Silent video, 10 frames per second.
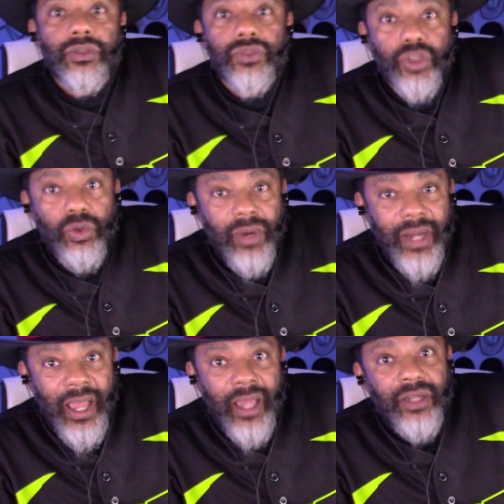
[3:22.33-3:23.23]
So when
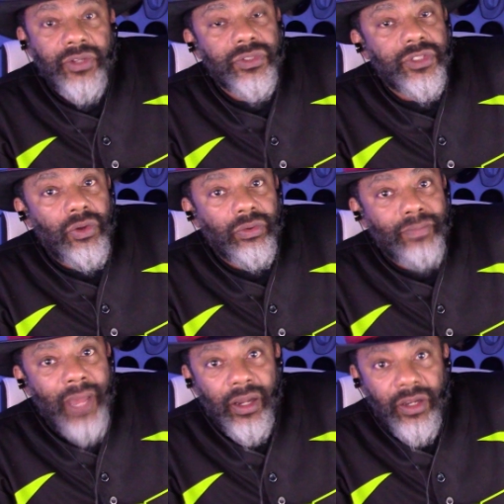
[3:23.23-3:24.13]
I consult
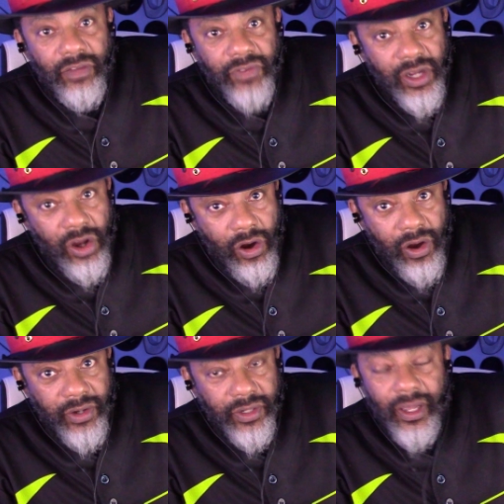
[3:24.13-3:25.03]
my loving
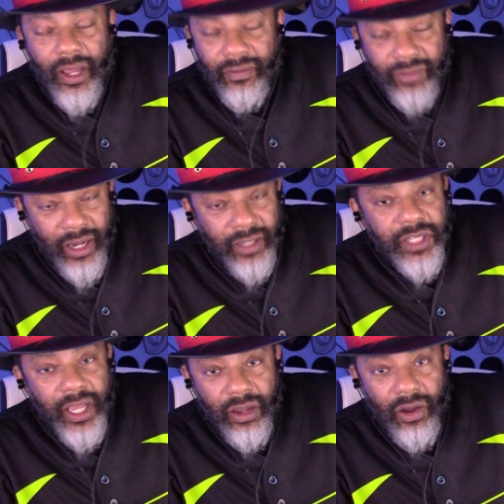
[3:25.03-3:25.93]
heart, I've got to
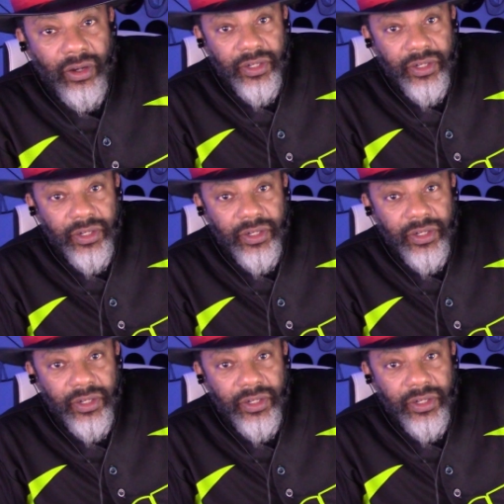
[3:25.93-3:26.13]
take all of